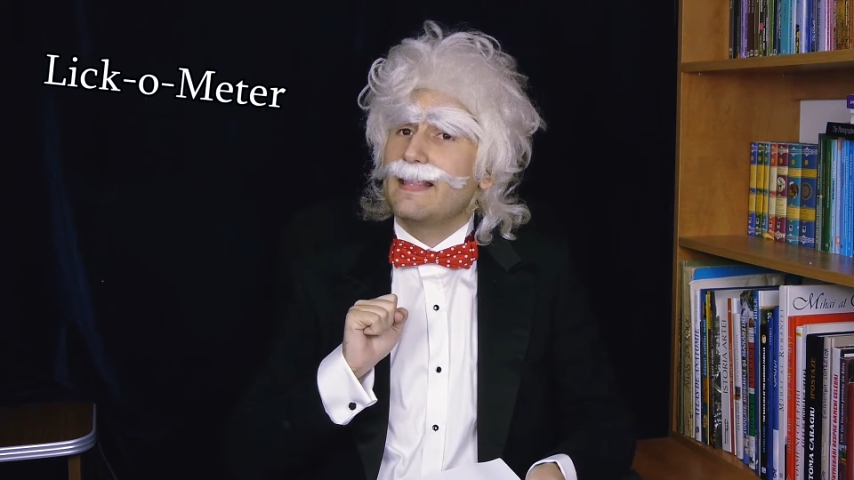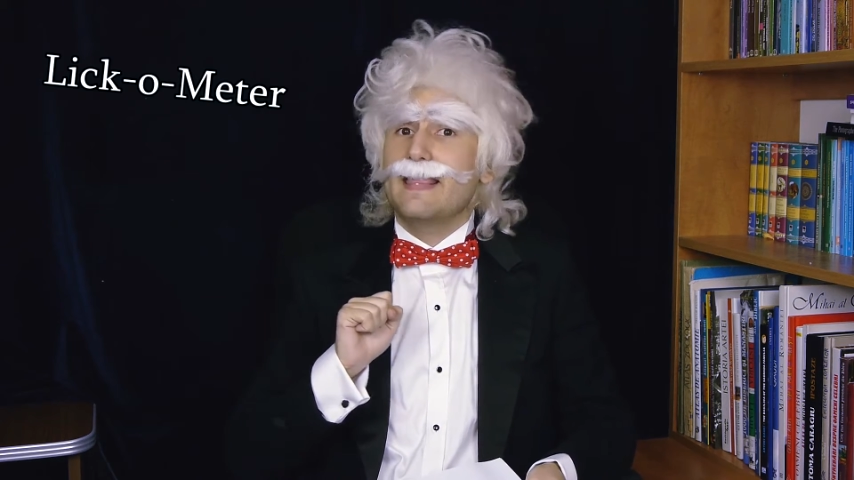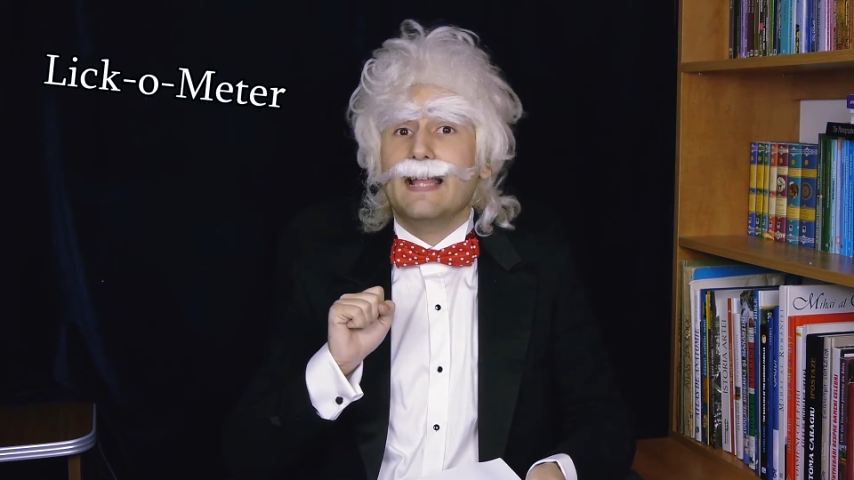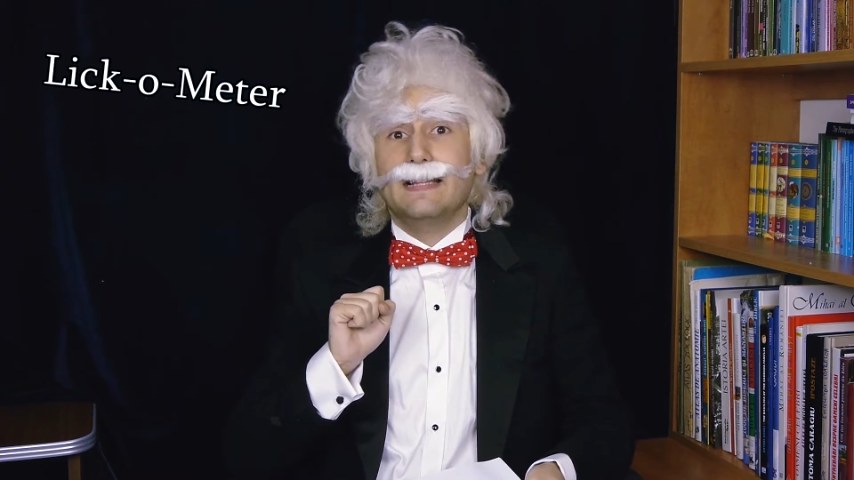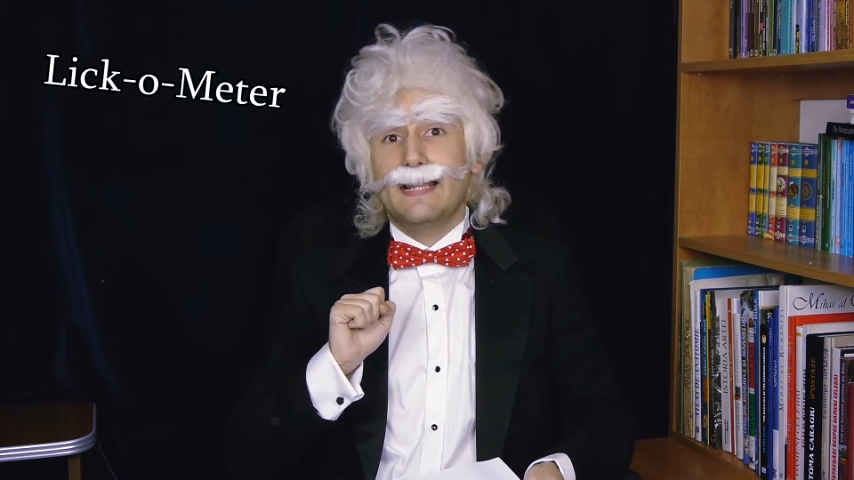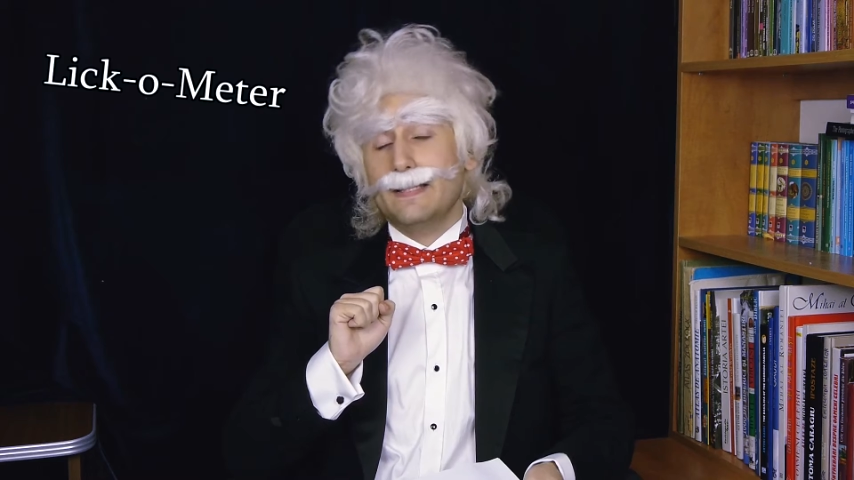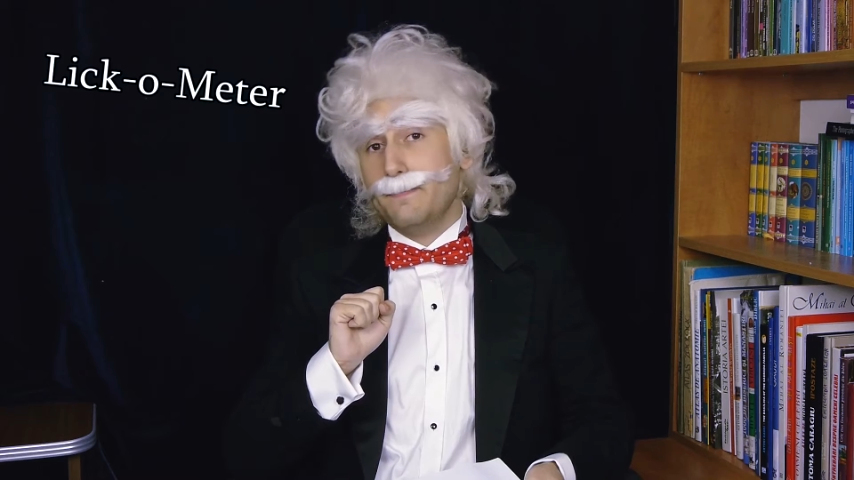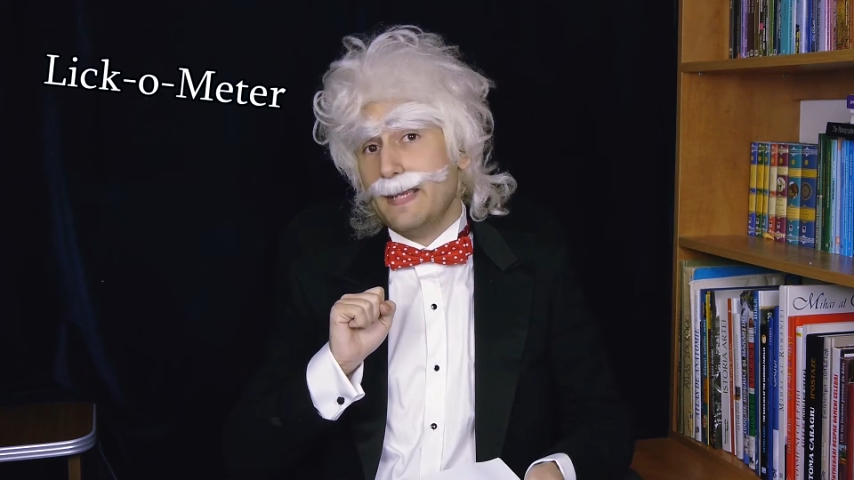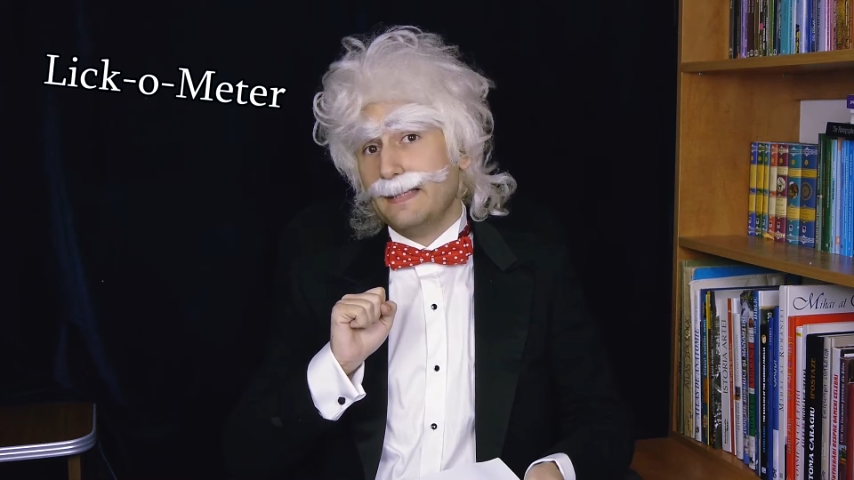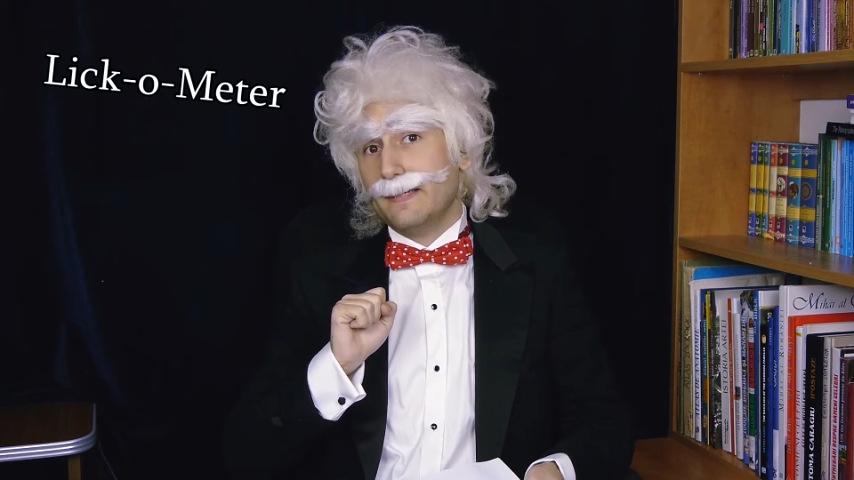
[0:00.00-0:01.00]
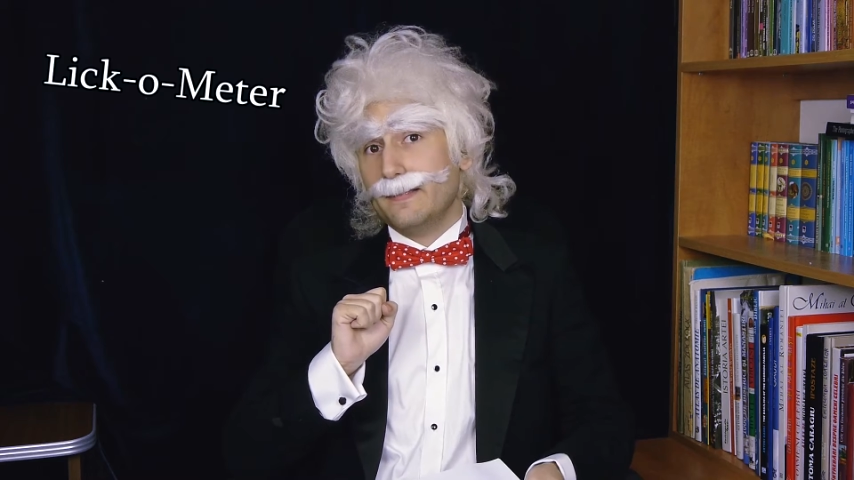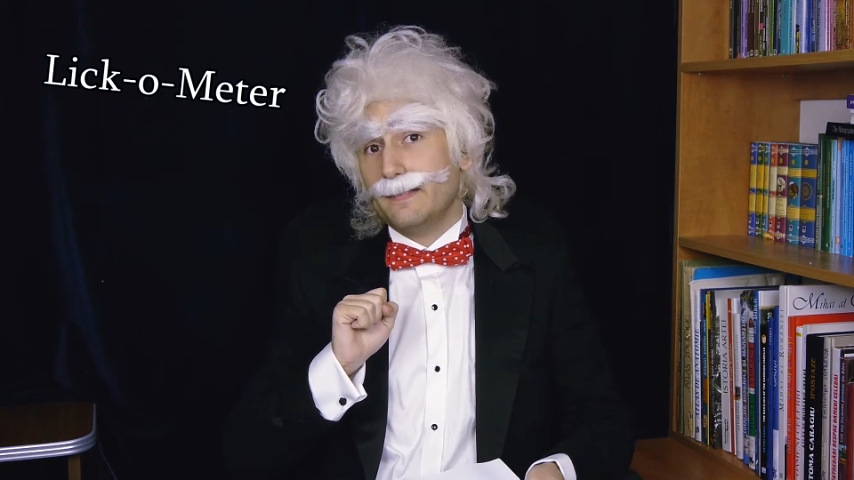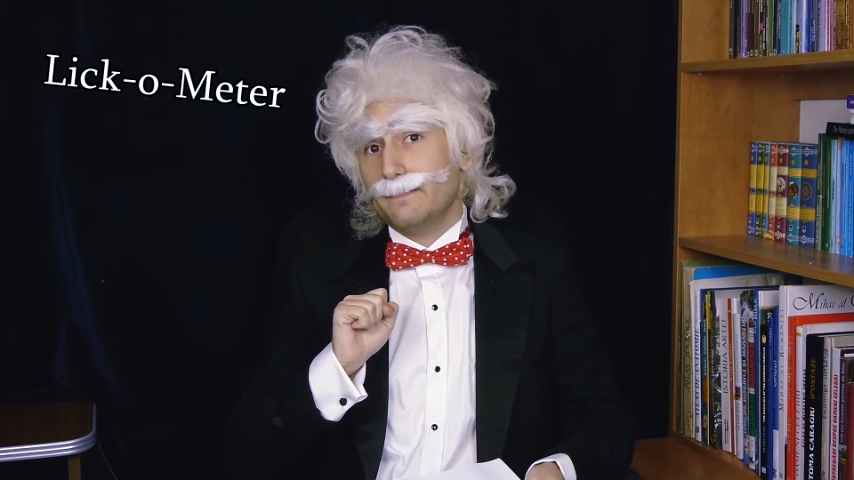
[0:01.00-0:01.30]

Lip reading: that leaks meters.